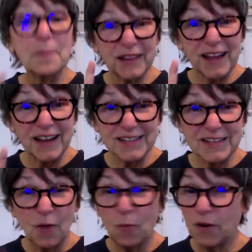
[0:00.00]
Plus,
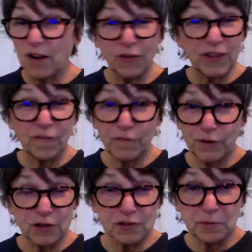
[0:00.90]
whatever they
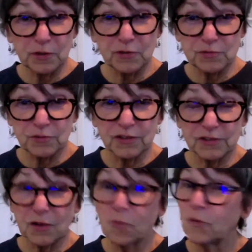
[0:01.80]
filled those balloons with
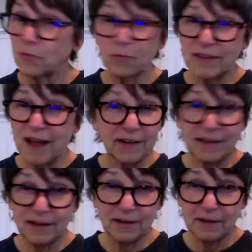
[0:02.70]
was not
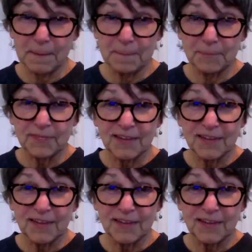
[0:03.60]
helium.